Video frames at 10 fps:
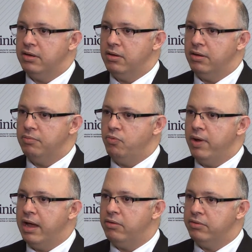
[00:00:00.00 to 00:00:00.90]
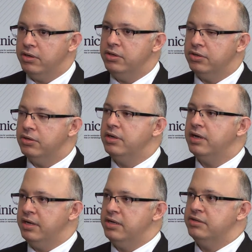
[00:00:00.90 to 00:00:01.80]
well in early
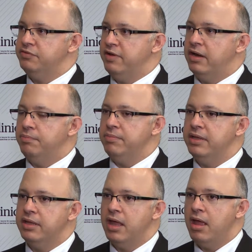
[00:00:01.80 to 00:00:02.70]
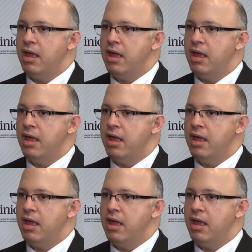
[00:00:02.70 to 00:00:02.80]
clinical development,